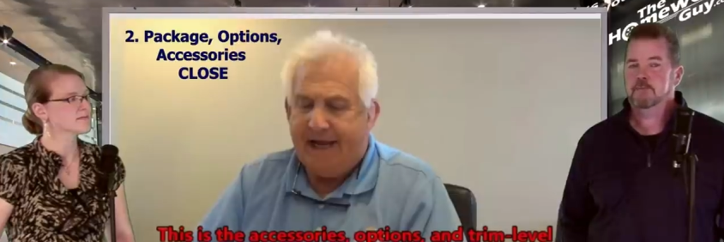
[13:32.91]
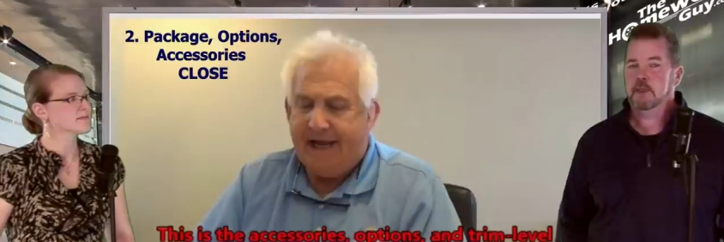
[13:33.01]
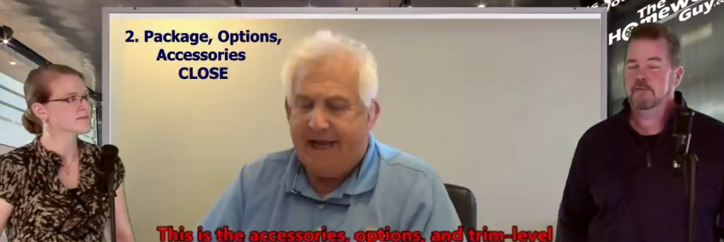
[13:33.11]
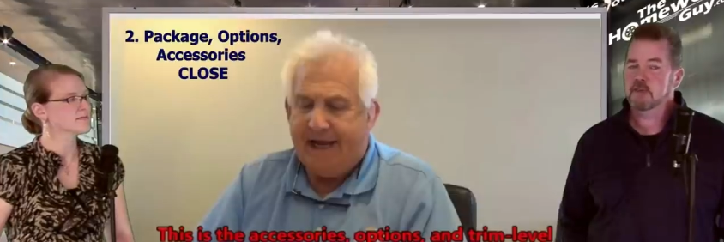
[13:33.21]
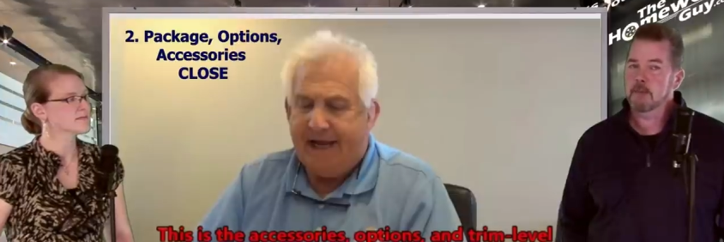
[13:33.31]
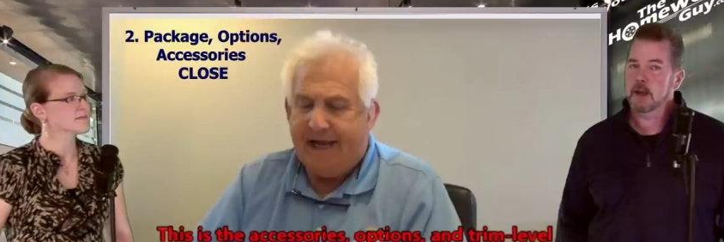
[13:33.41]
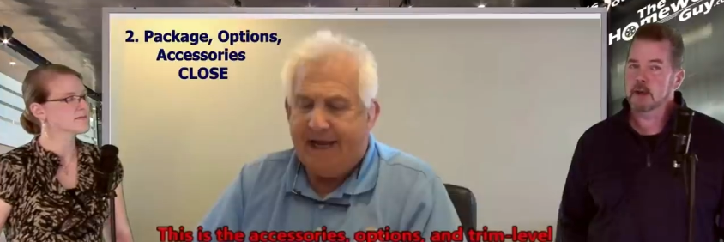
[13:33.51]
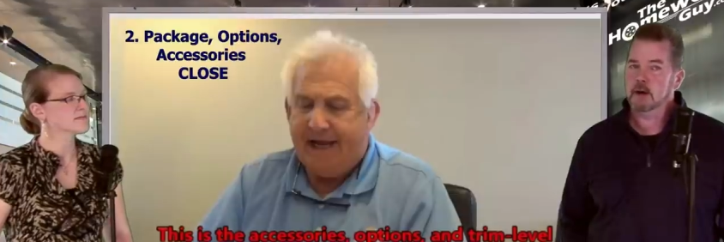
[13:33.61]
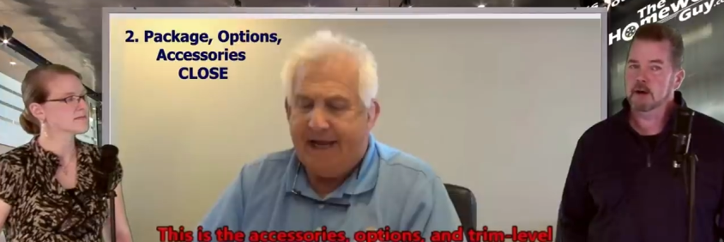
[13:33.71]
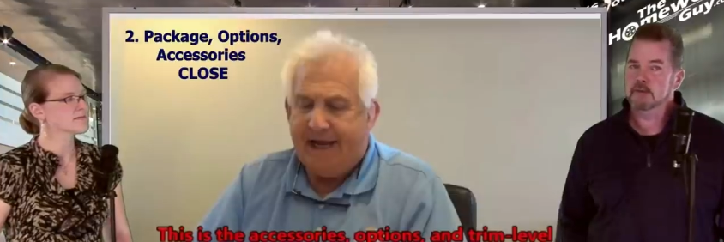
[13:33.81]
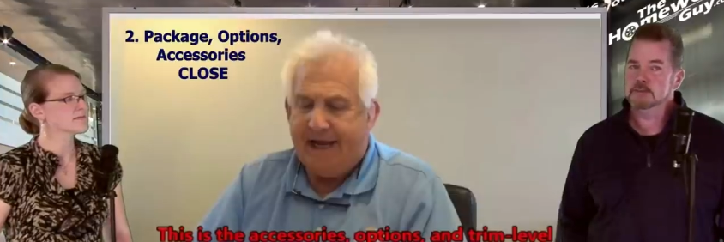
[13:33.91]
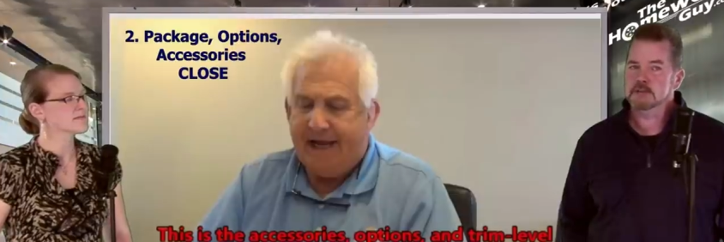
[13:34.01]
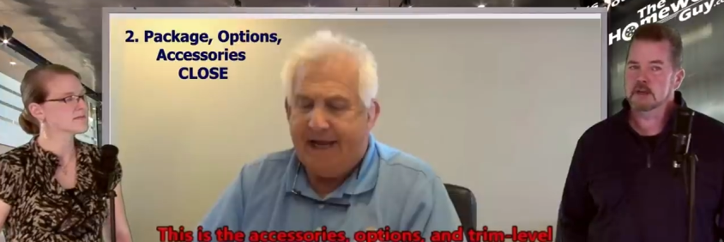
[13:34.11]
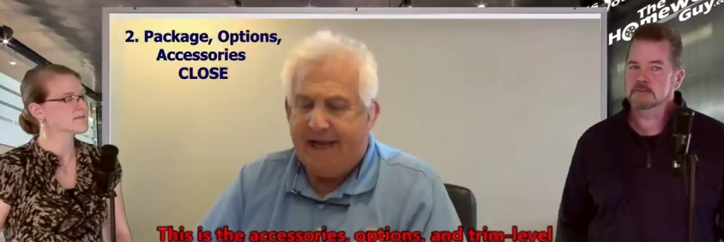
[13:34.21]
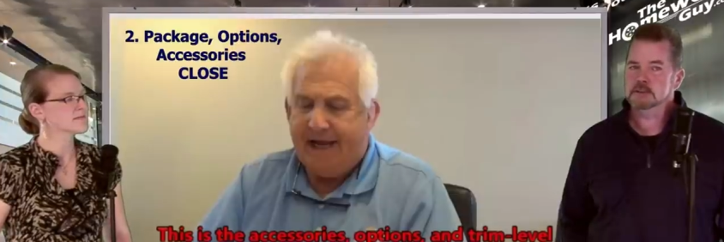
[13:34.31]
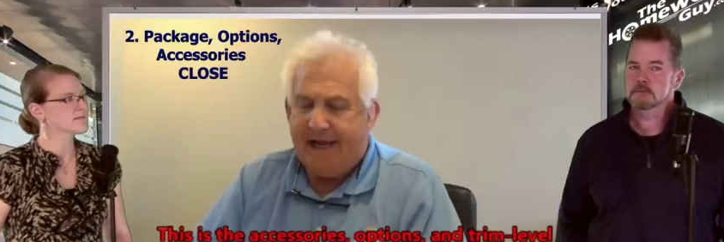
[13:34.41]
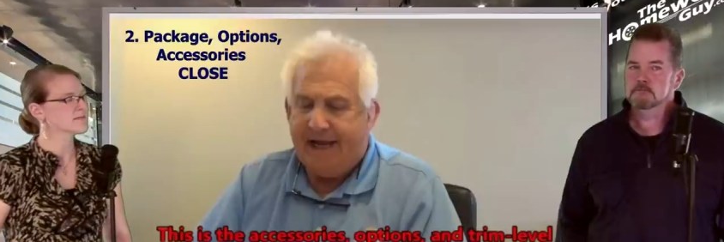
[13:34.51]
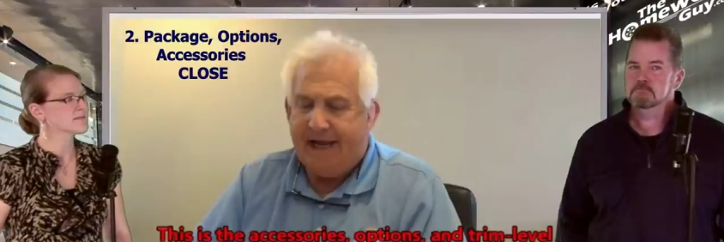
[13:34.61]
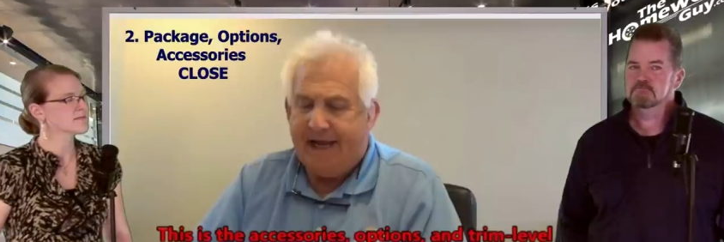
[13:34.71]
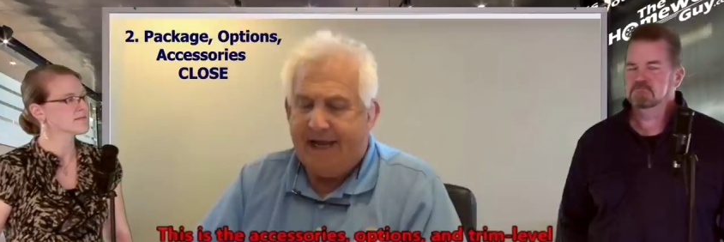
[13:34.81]
Speaker 1: If they buy a car themselves,
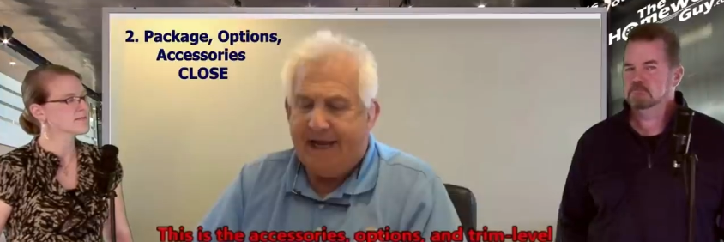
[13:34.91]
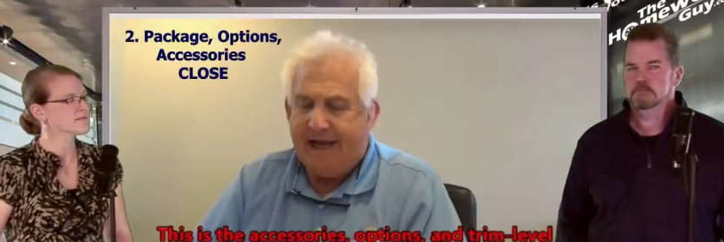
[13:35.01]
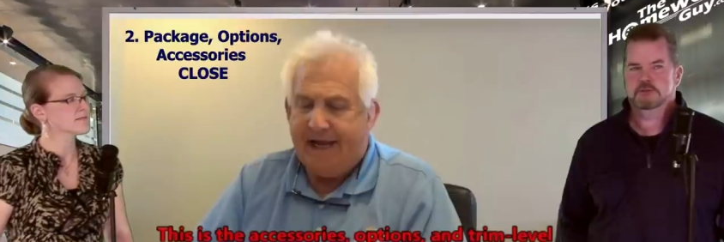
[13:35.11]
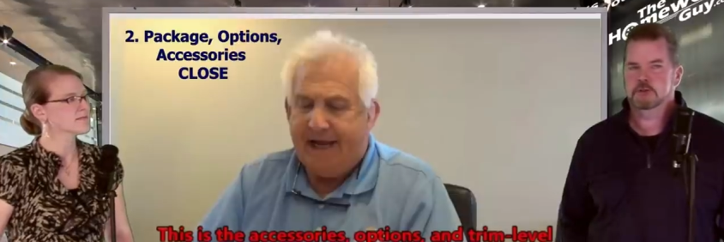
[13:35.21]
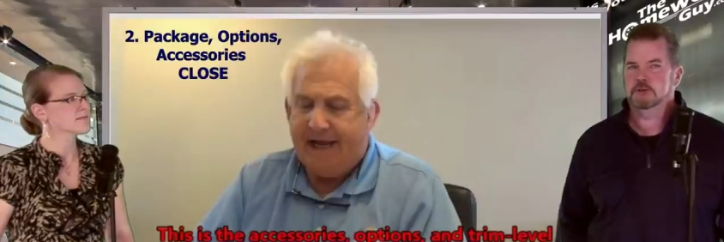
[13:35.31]
shoot,